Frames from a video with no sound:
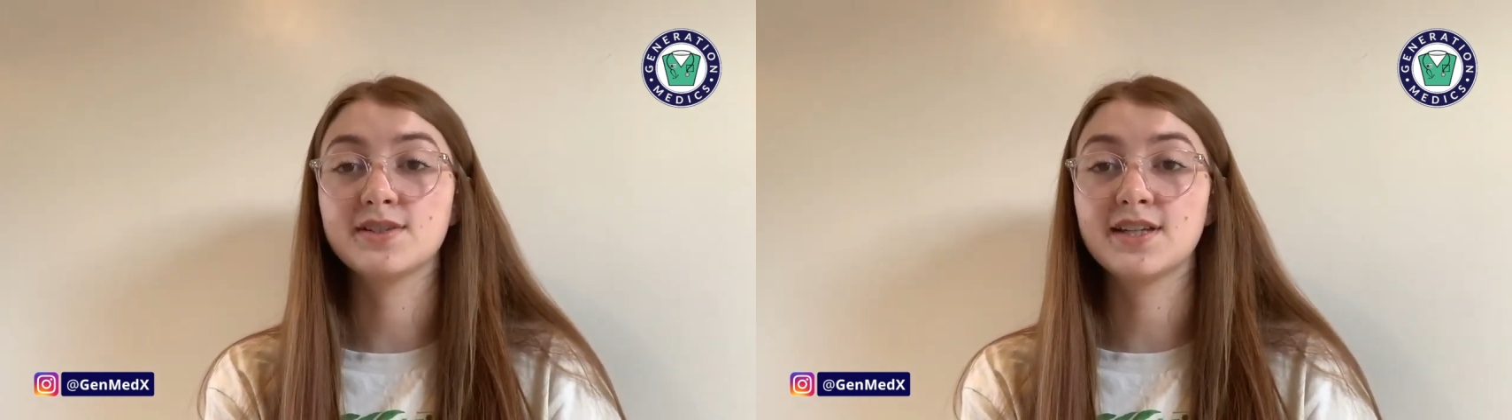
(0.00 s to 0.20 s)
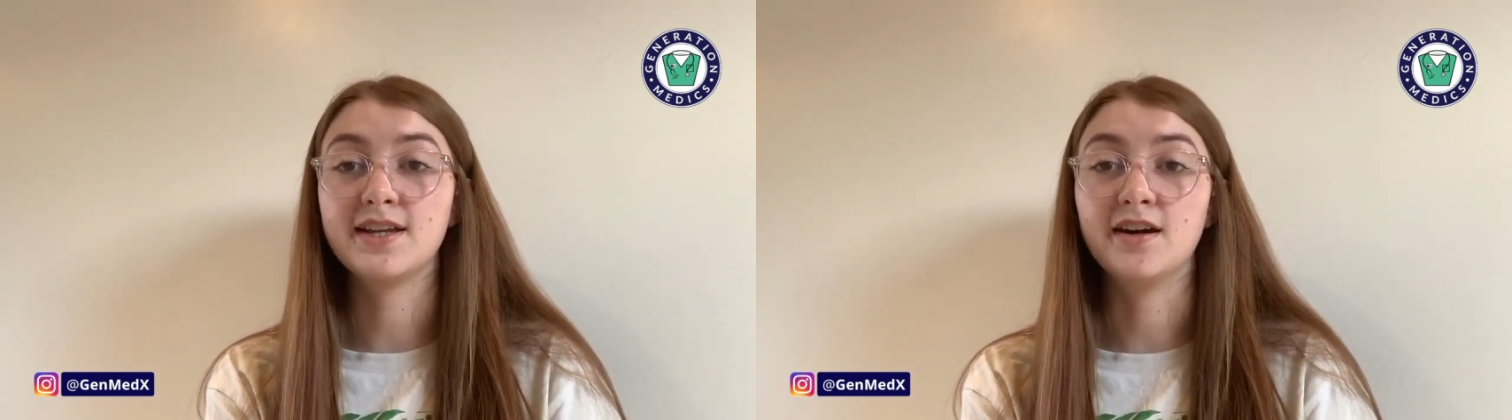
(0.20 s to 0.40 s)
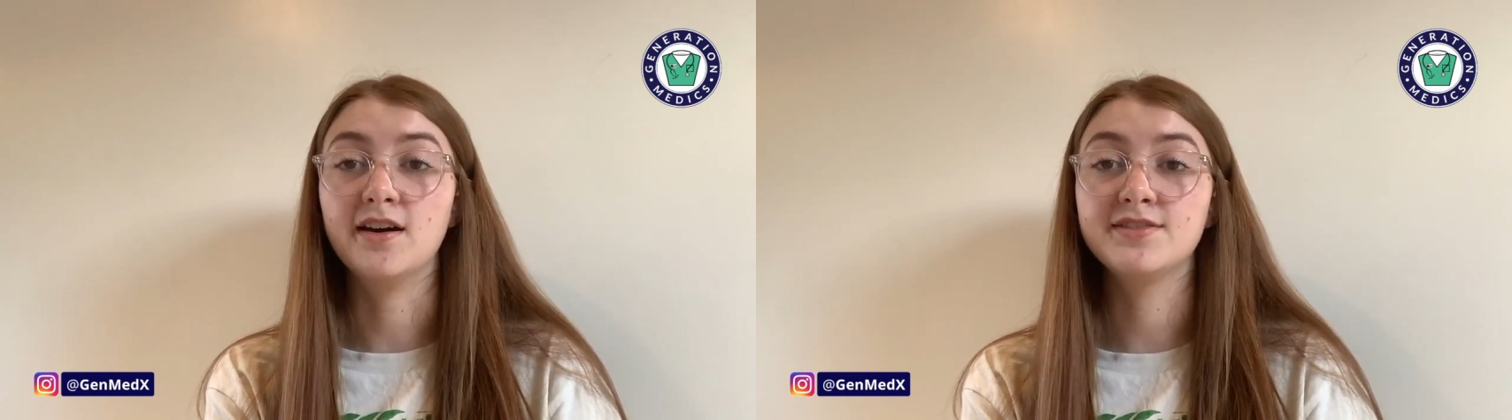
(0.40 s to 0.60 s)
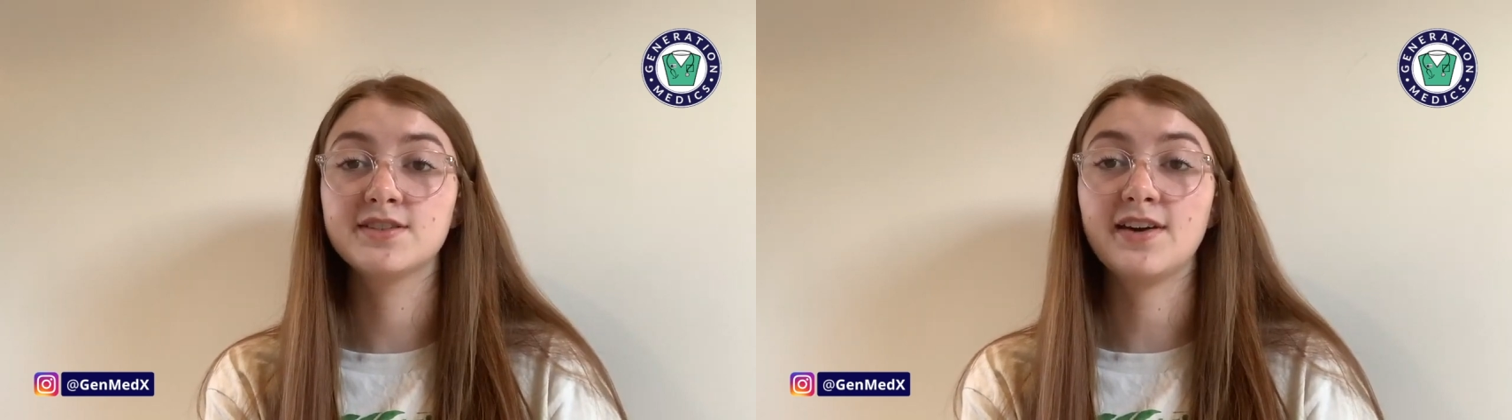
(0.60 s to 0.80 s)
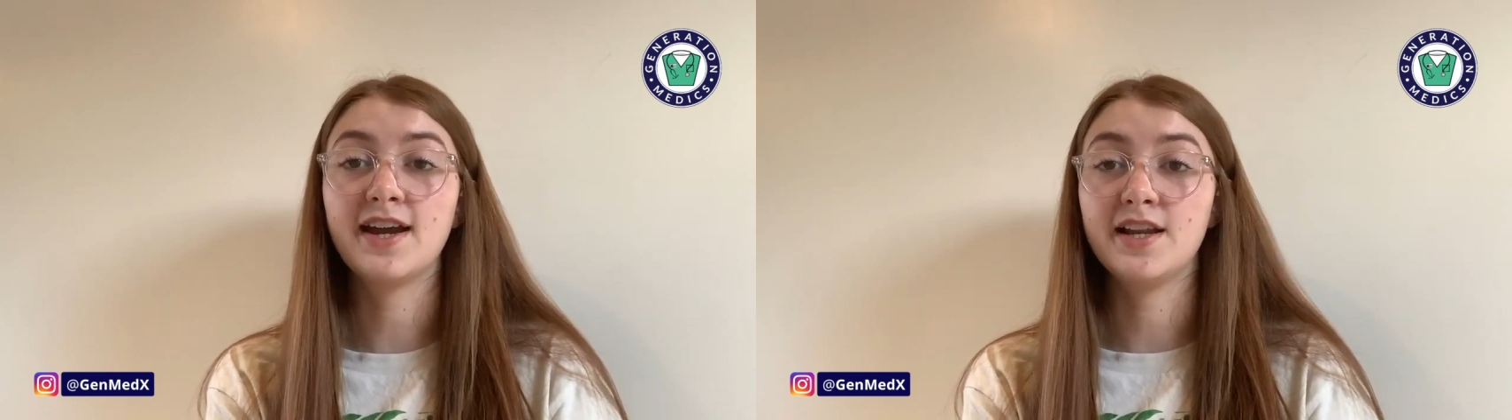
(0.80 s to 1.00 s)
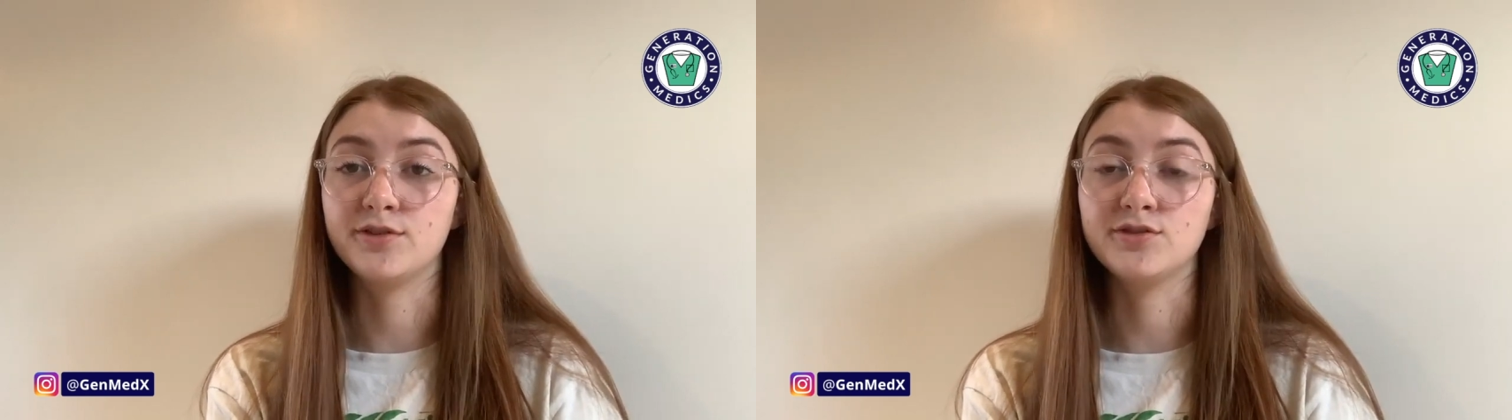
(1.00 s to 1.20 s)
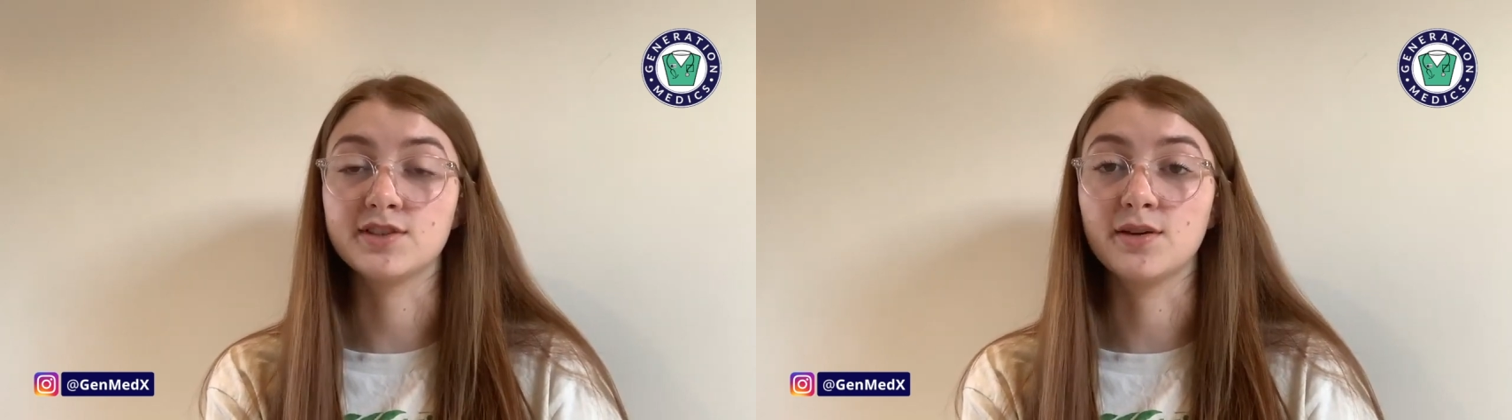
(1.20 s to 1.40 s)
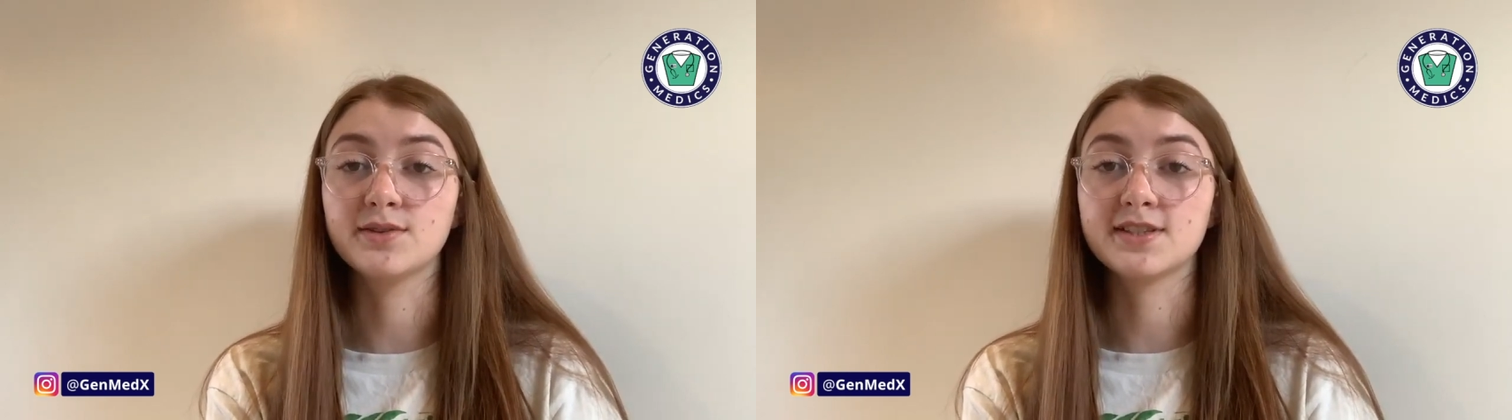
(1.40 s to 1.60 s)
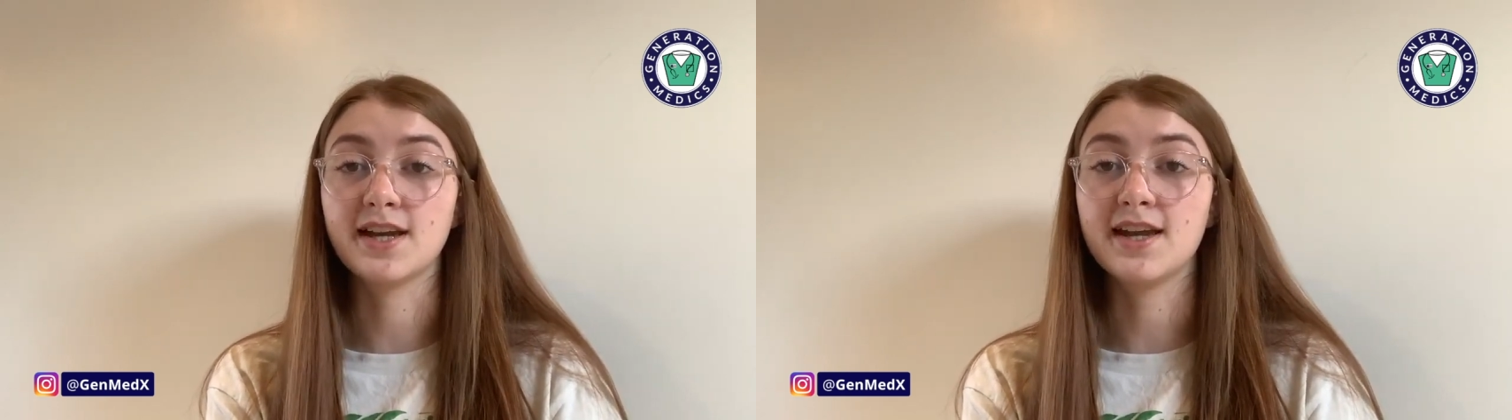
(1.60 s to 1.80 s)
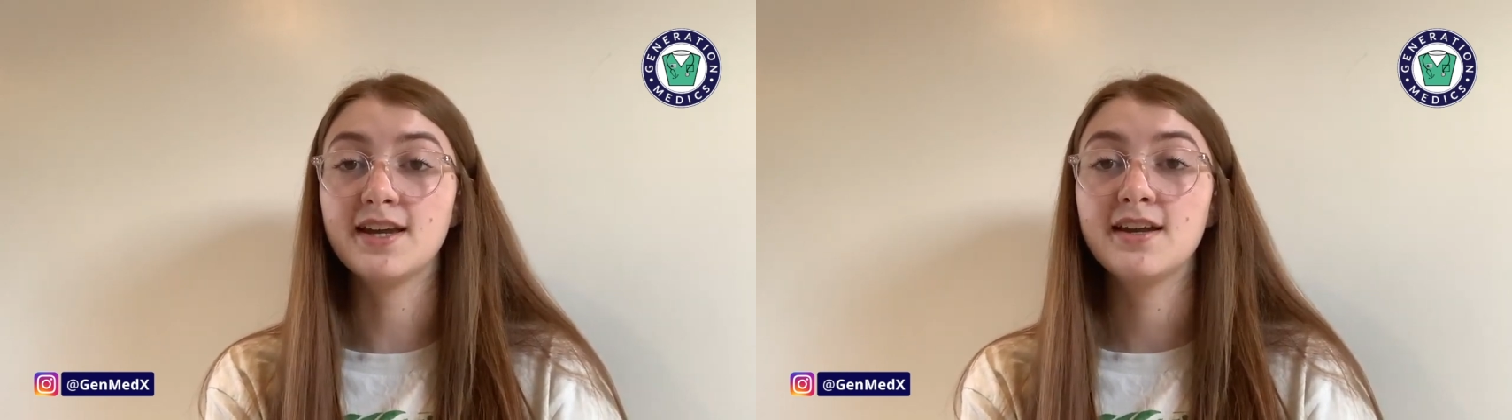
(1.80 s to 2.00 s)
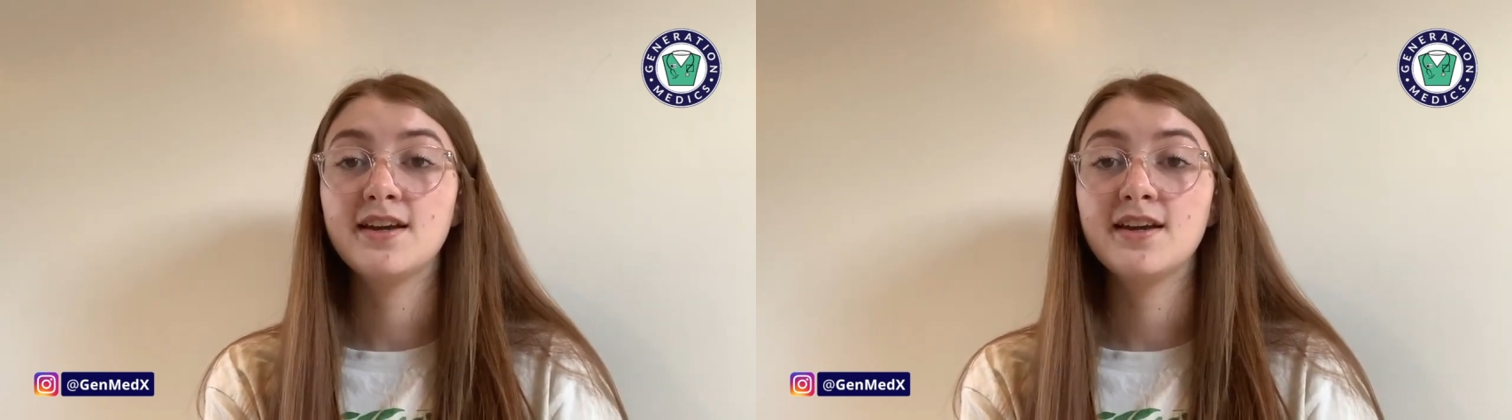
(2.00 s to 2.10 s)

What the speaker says: Day nerves for A-Level Results Day,